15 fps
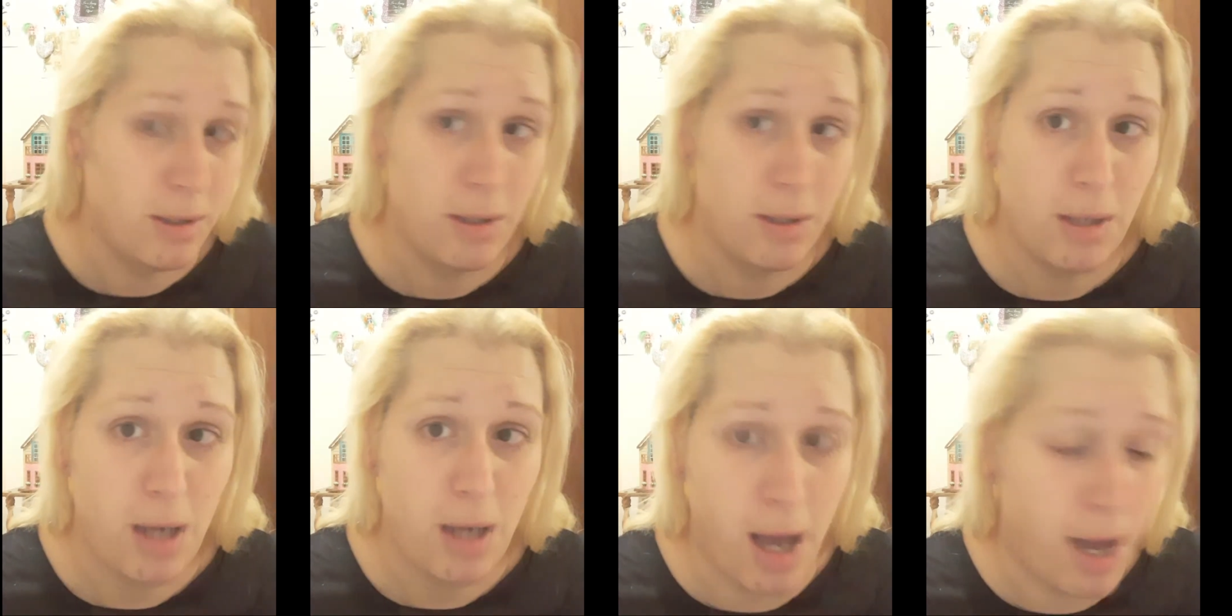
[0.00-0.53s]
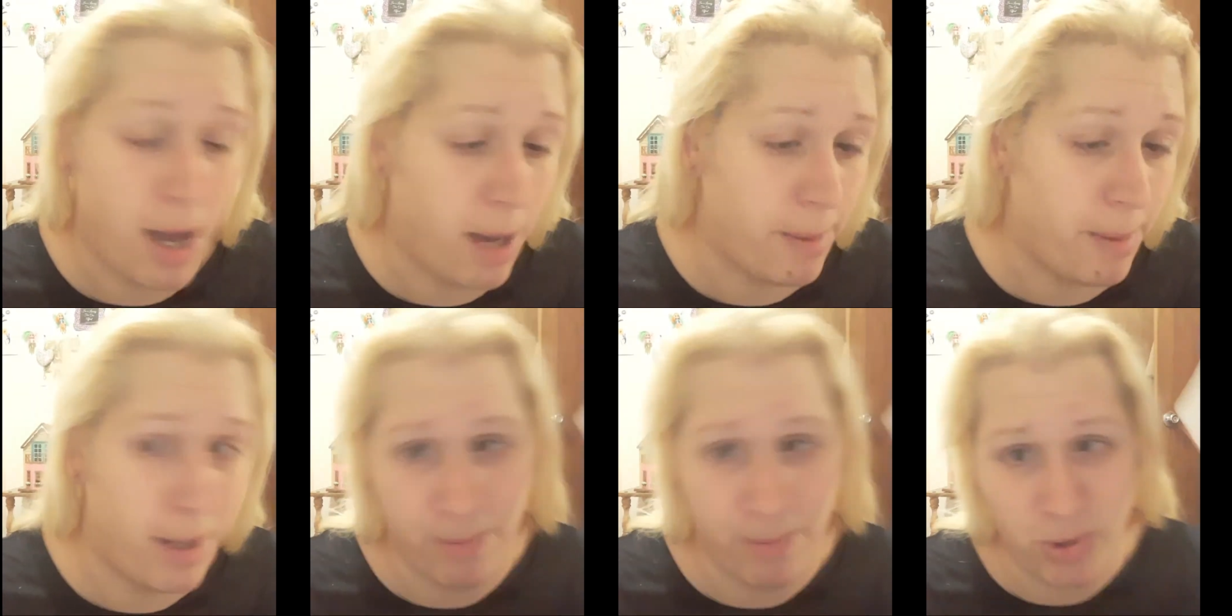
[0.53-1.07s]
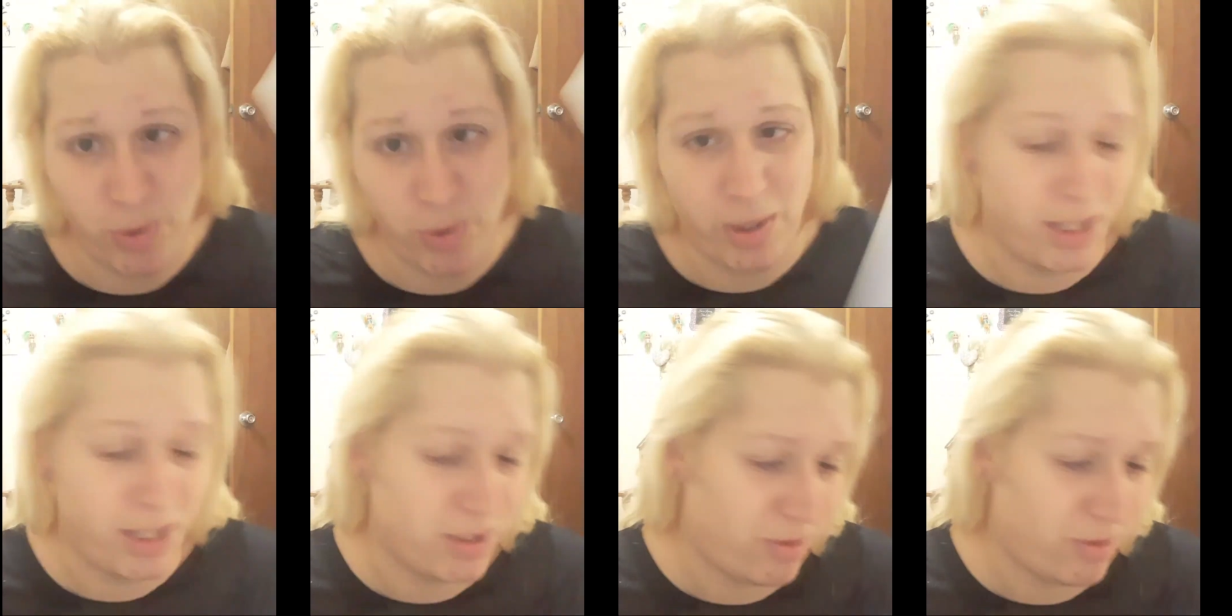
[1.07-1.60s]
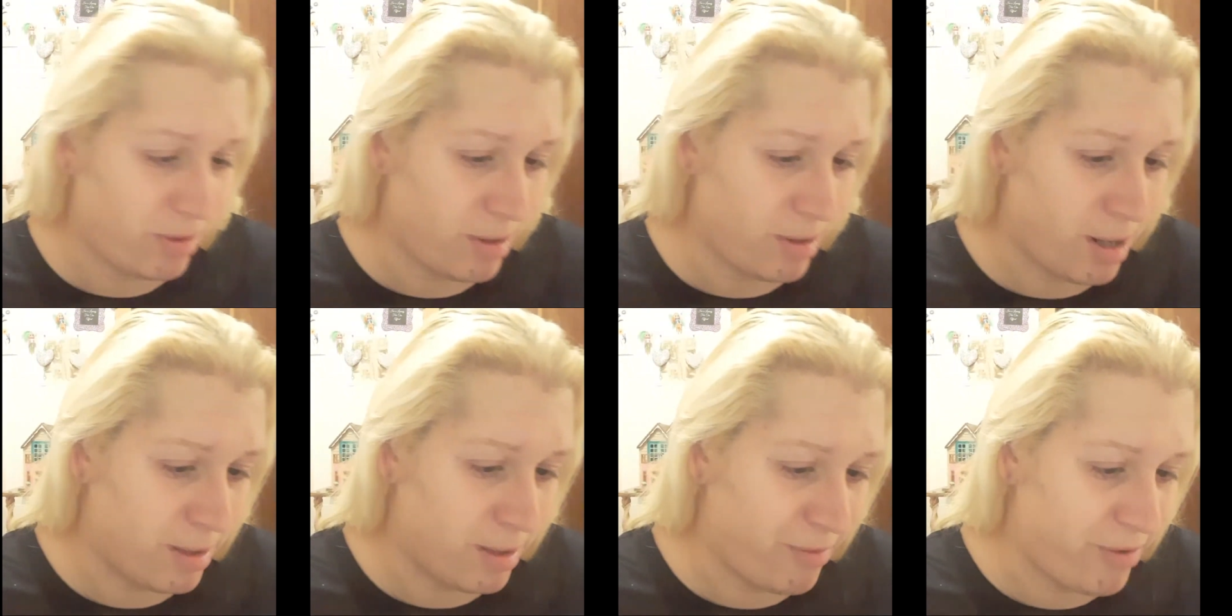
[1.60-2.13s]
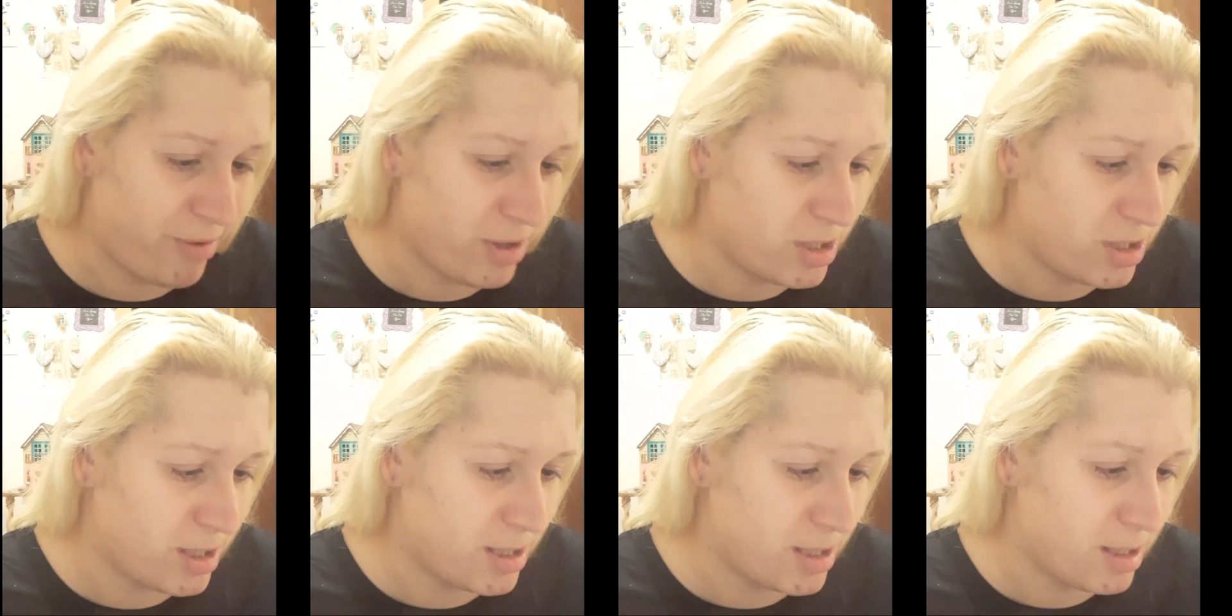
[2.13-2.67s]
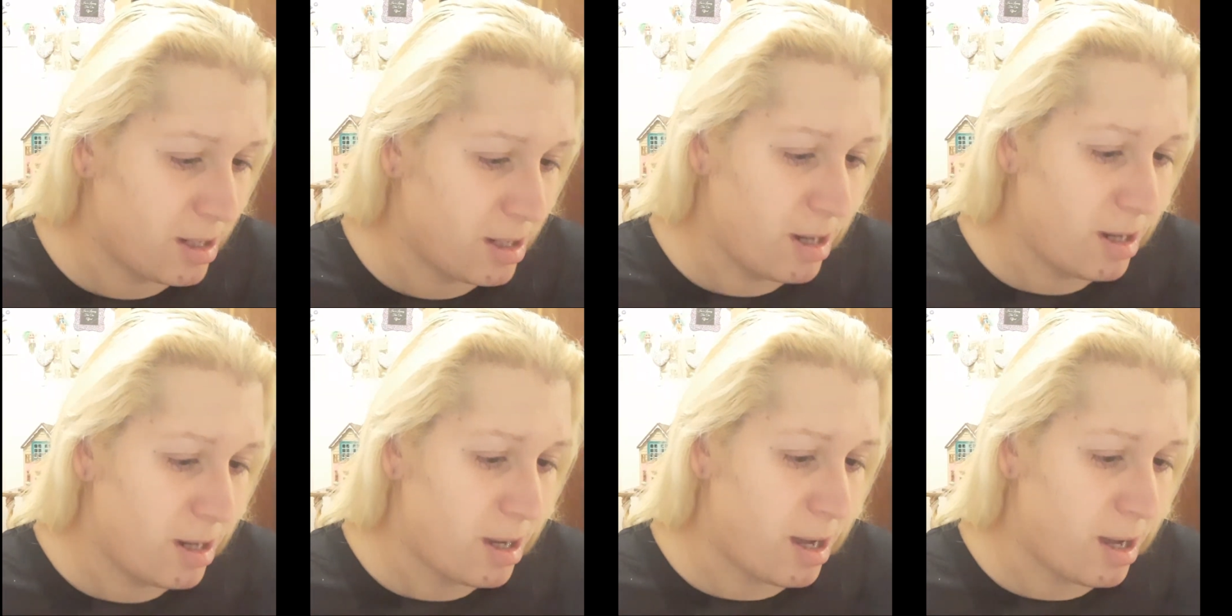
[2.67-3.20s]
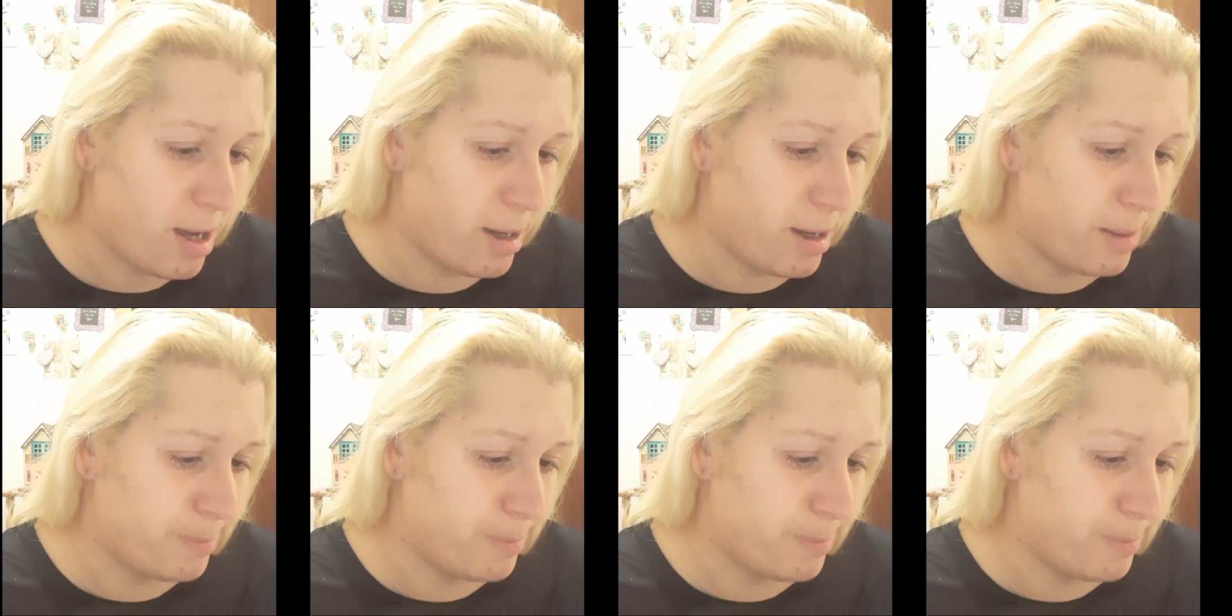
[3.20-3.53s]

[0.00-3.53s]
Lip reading: And I'm doing these to finish this. Um,